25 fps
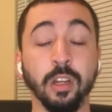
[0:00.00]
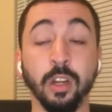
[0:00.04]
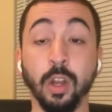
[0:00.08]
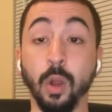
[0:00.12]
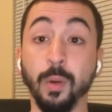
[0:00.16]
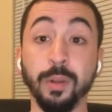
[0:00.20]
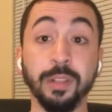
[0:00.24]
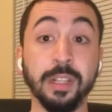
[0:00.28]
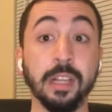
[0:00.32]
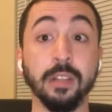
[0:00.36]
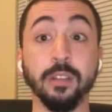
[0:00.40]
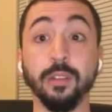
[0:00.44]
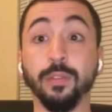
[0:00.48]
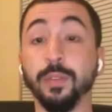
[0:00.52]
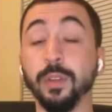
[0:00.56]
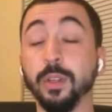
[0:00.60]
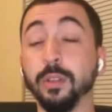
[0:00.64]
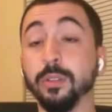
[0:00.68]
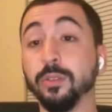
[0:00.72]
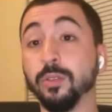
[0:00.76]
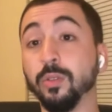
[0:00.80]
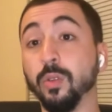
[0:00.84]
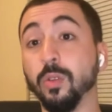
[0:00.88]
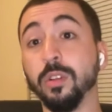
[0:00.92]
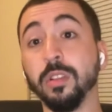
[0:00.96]
going down the
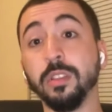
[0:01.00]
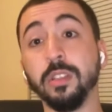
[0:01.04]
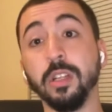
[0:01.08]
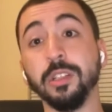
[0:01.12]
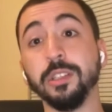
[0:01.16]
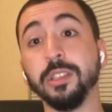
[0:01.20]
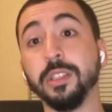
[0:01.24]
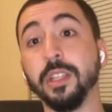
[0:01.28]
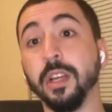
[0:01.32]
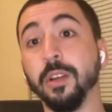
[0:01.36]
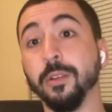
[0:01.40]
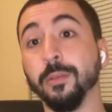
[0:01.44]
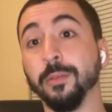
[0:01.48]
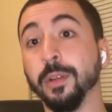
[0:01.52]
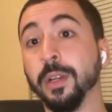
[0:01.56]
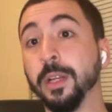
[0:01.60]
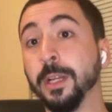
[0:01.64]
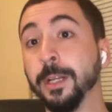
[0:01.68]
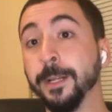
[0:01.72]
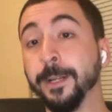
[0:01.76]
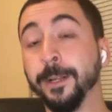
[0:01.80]
field and scoring a touchdown.